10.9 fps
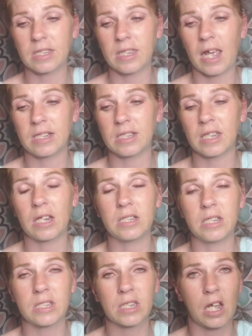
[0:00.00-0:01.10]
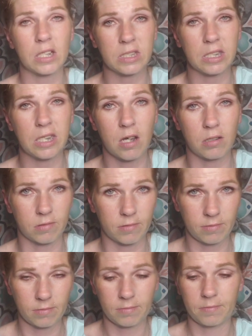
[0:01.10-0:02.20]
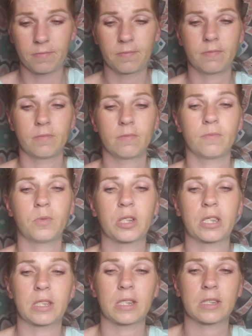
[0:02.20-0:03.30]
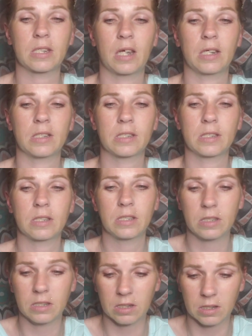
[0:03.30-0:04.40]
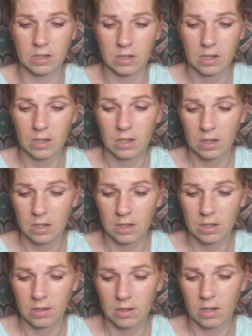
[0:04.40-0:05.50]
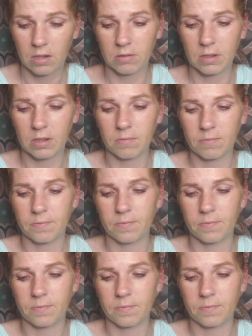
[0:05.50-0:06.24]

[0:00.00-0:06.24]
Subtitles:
That is disgusting. Look at this, guys. Look. Hold up.